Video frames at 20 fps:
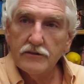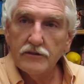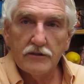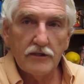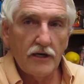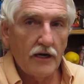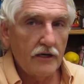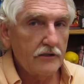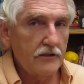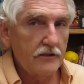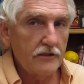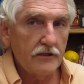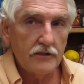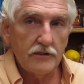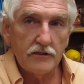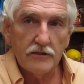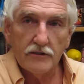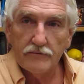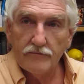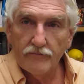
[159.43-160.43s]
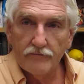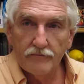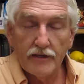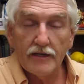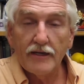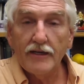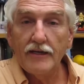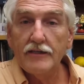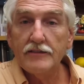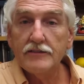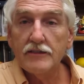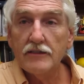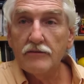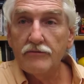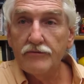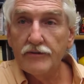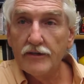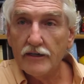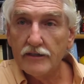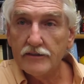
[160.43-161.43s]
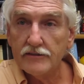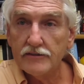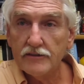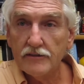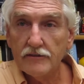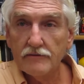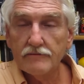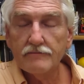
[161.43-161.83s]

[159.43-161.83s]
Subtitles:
Not good, but easy to fix.